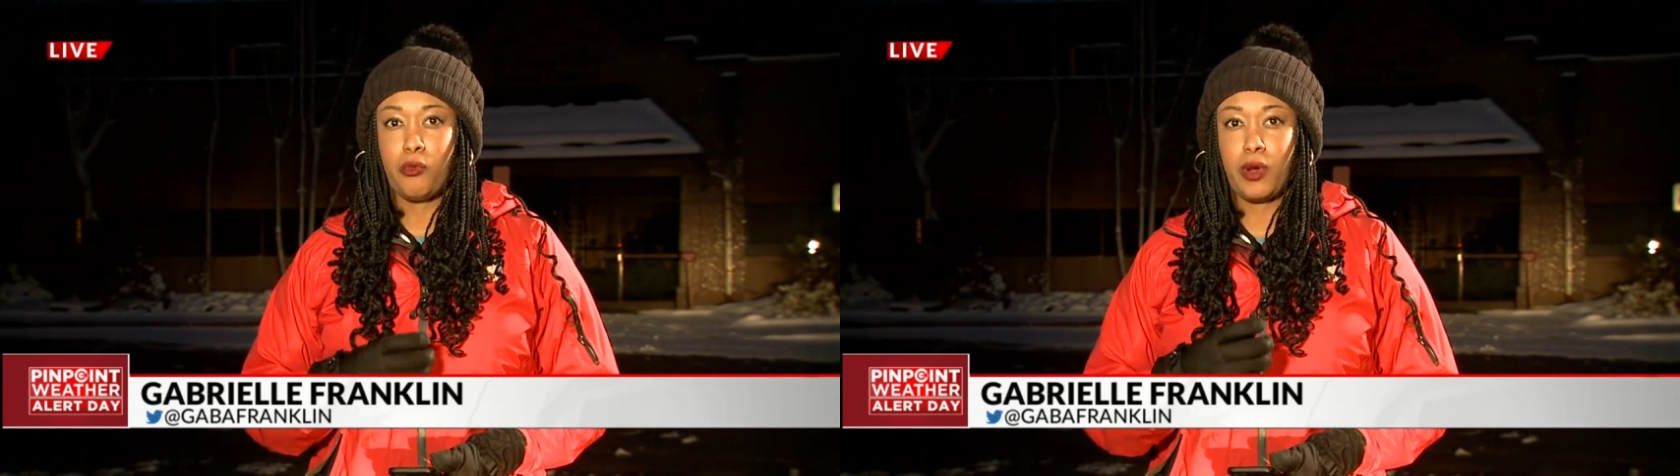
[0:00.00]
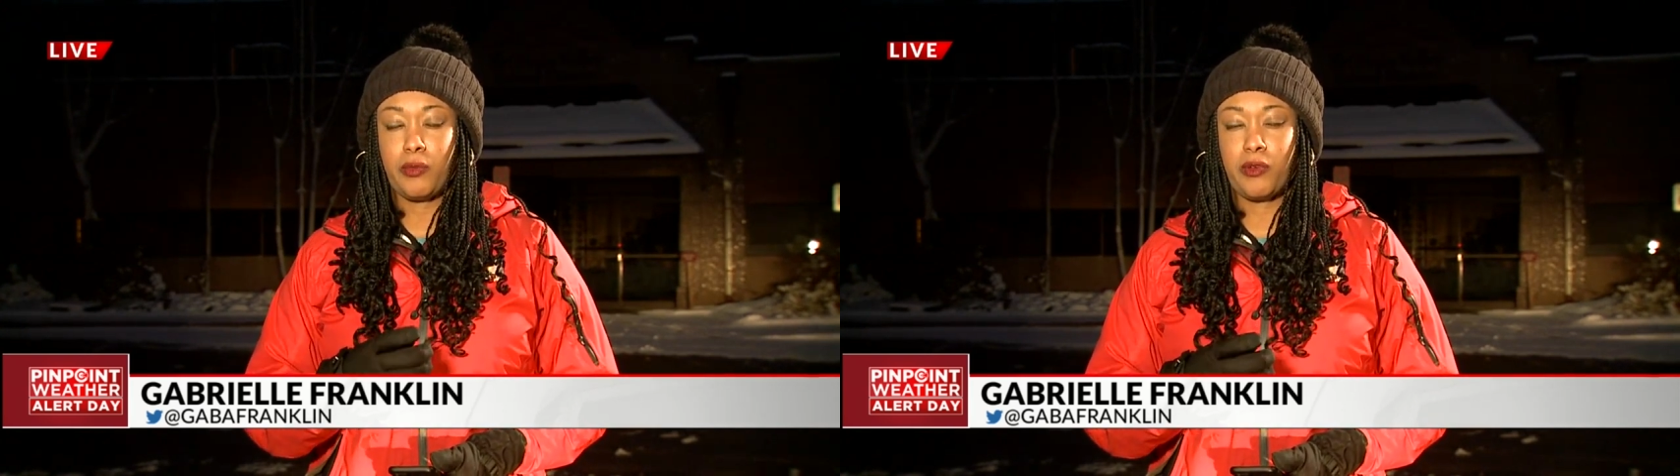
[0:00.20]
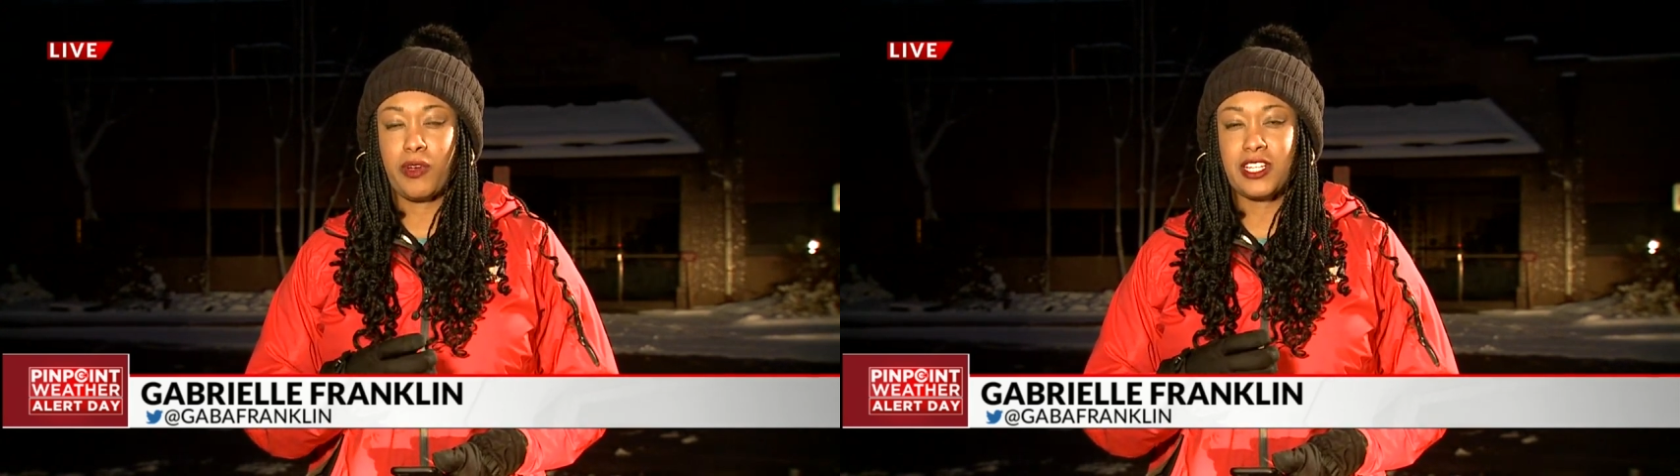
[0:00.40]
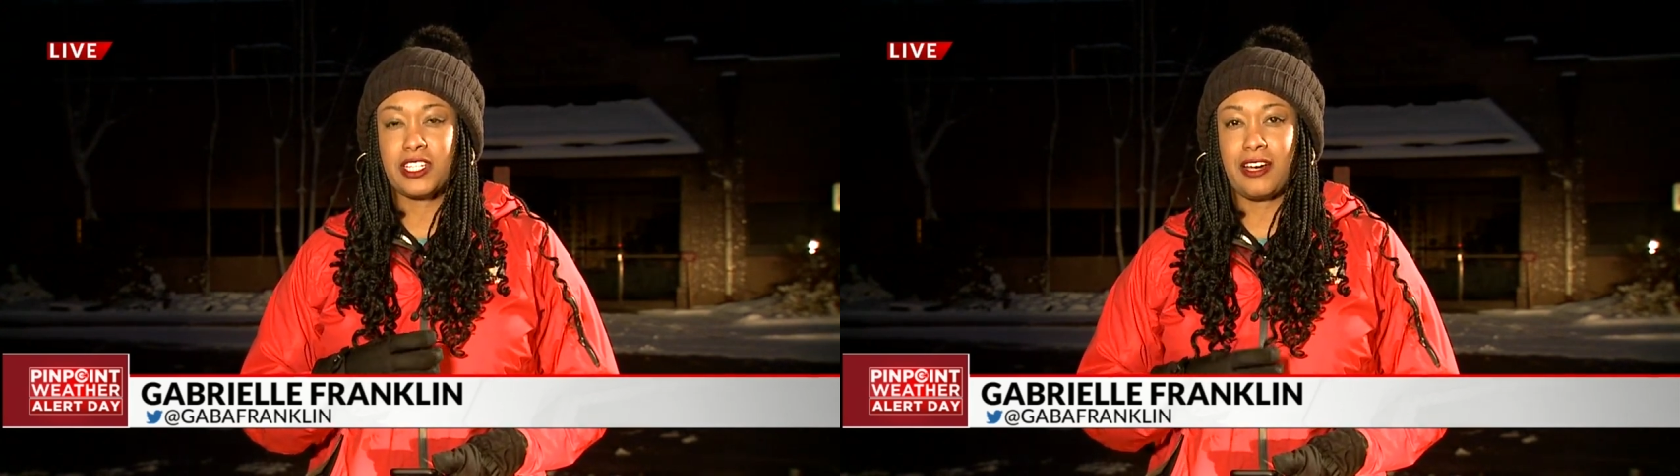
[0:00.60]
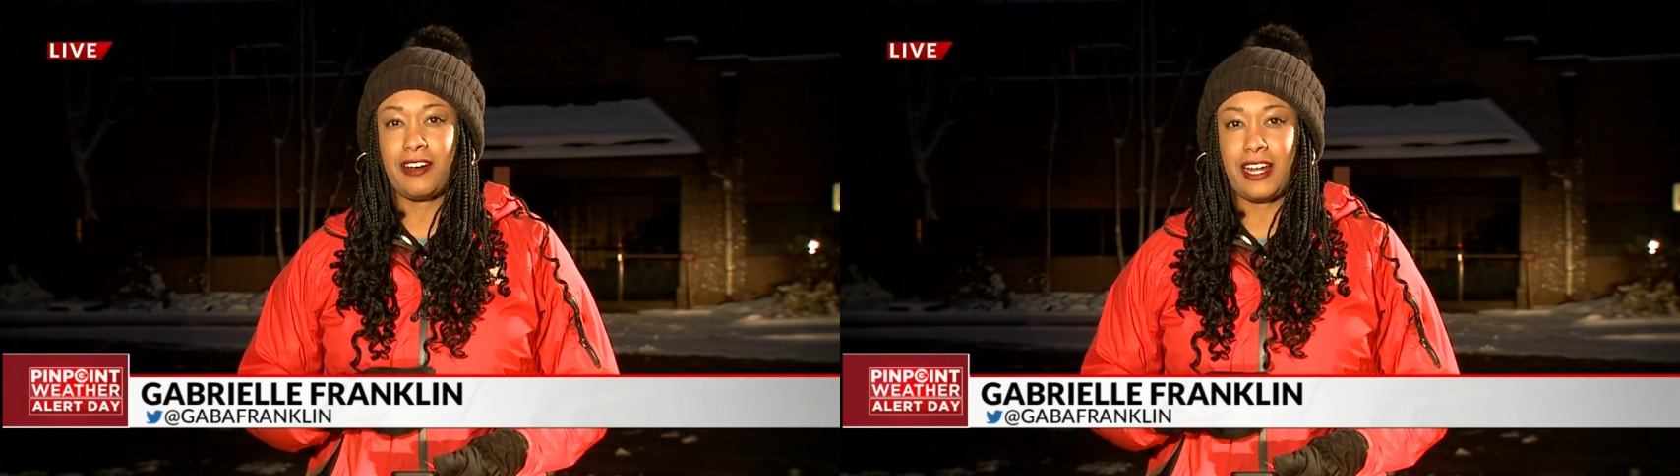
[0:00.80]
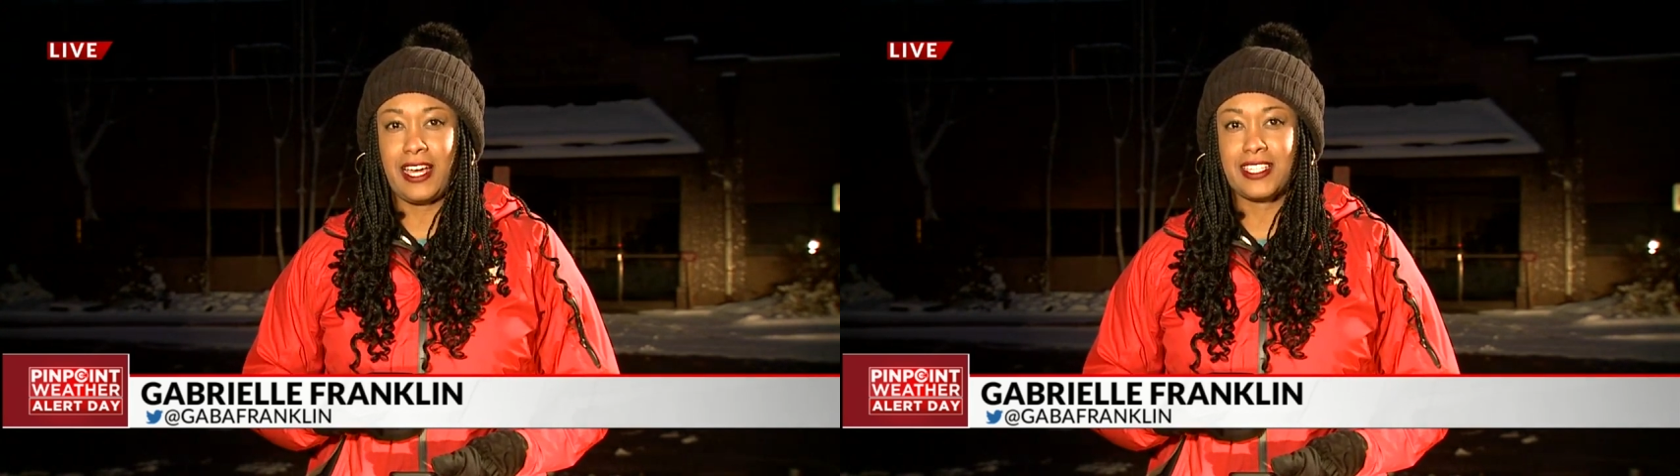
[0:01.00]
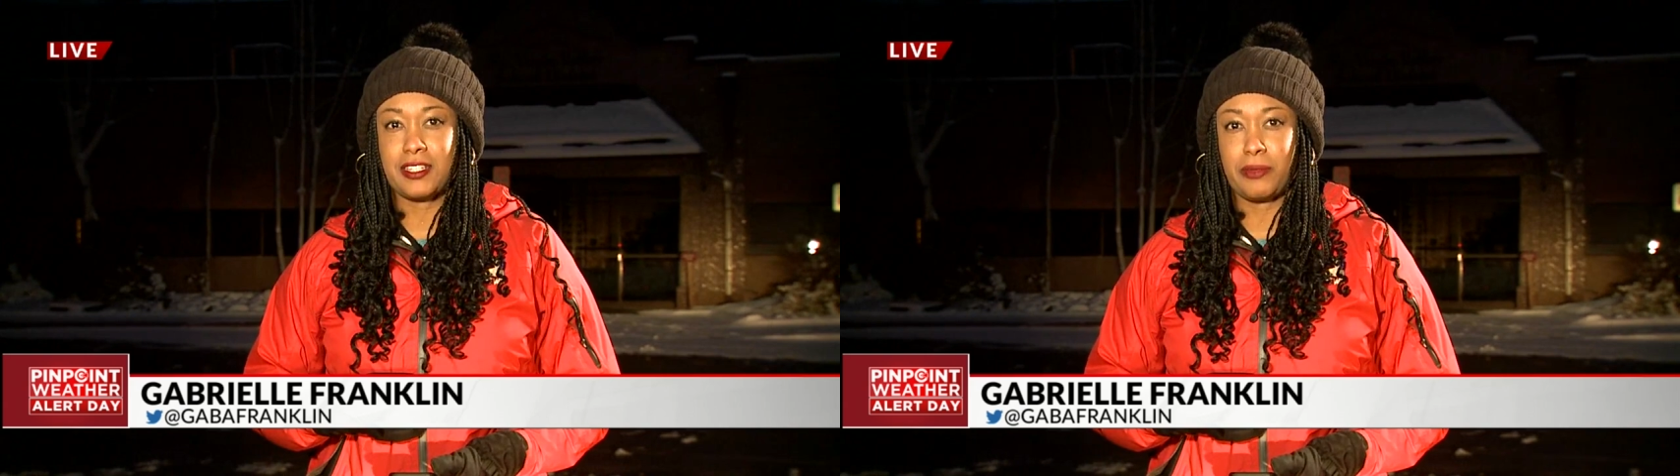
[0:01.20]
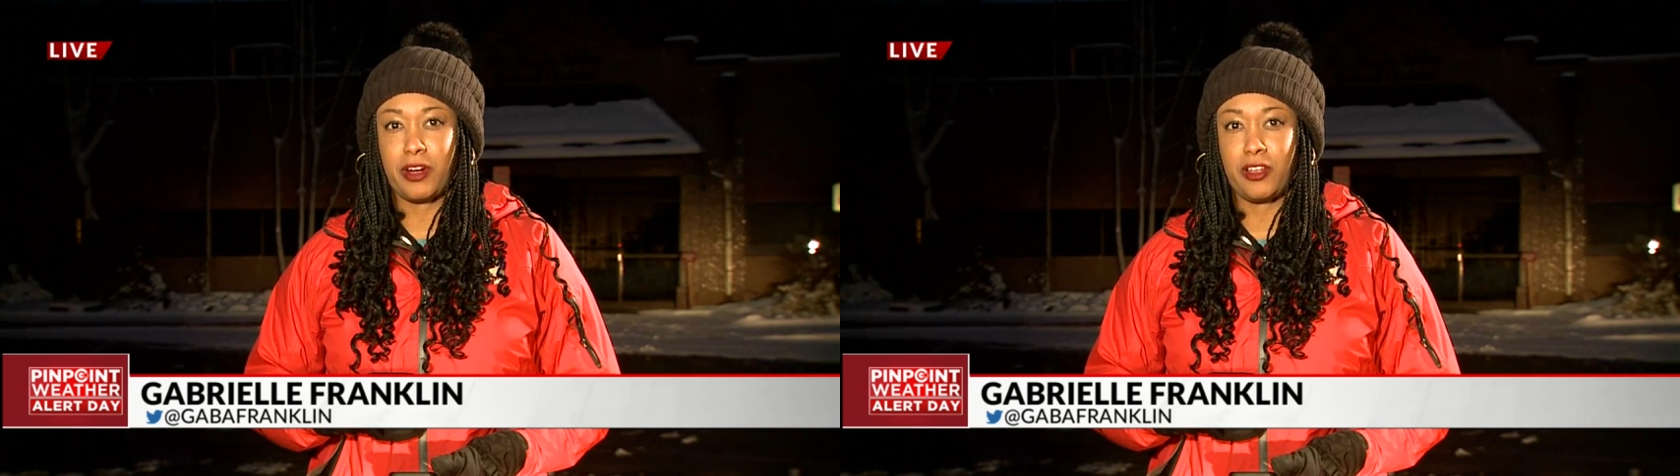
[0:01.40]
when we reached out and asked
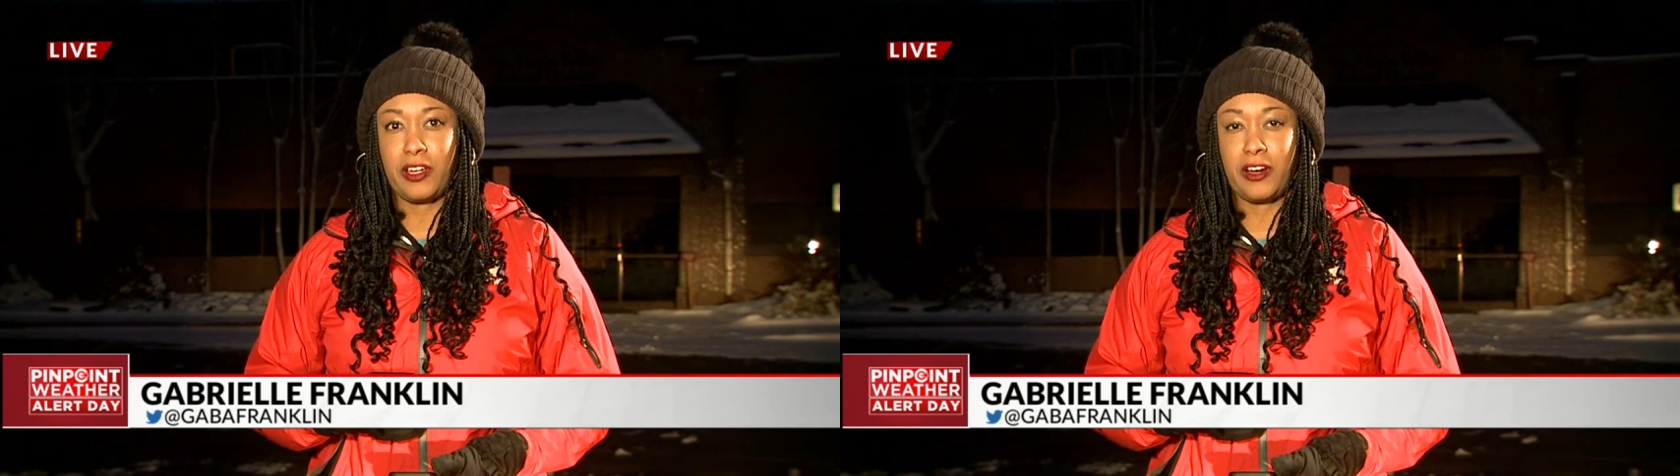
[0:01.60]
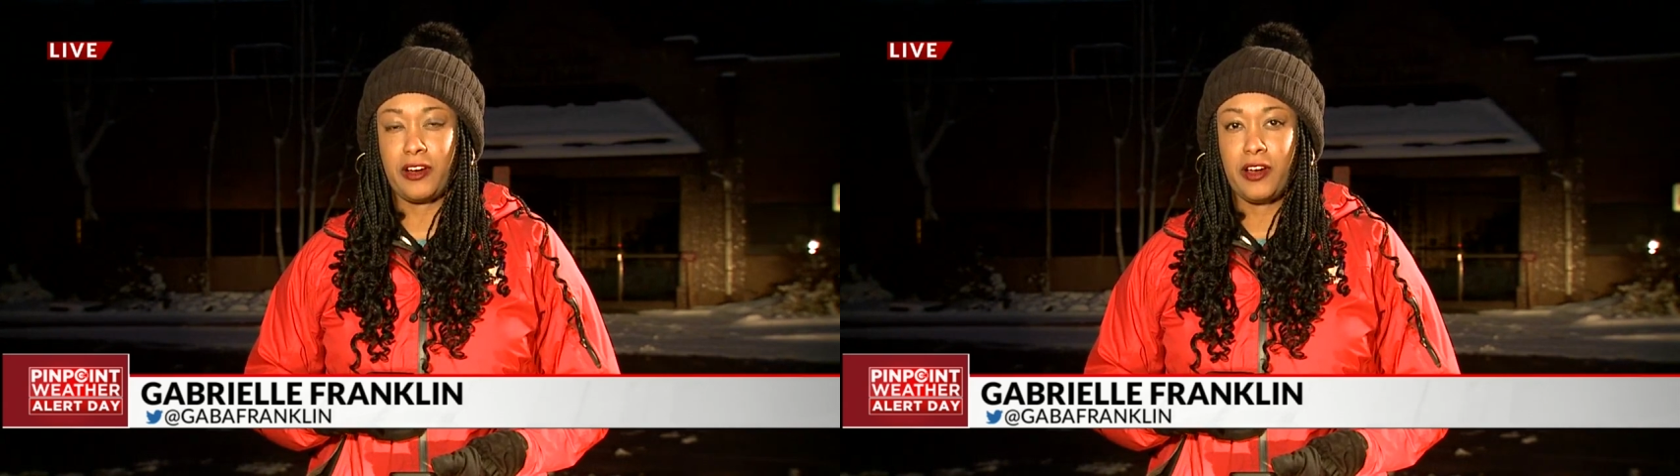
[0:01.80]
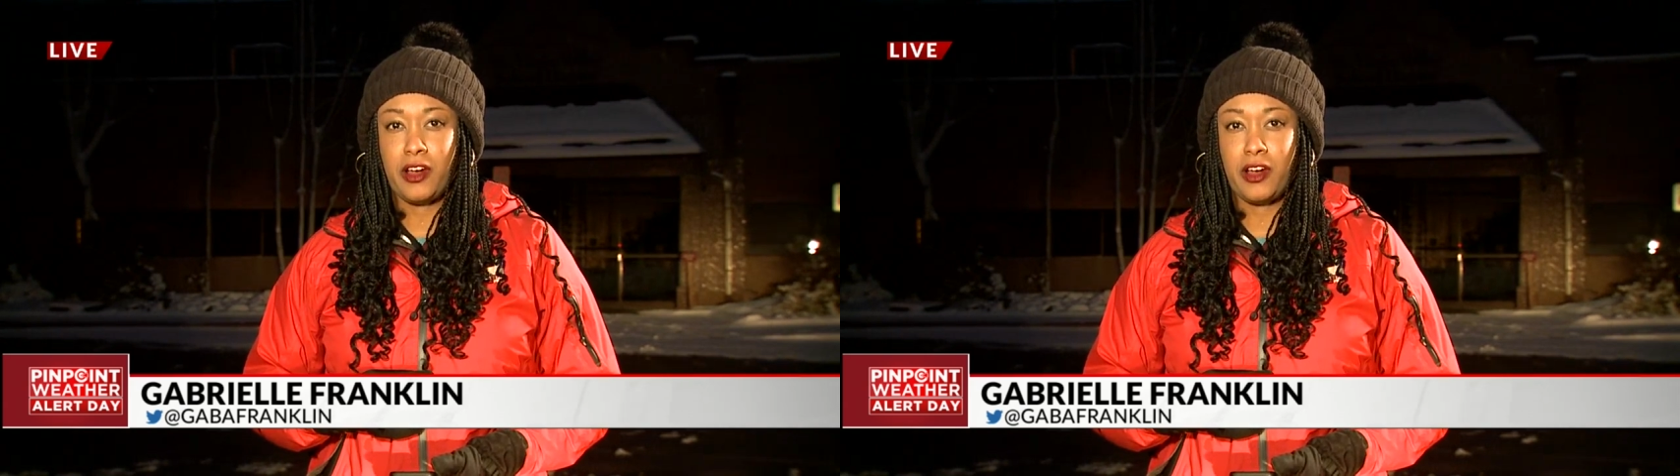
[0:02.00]
them earlier.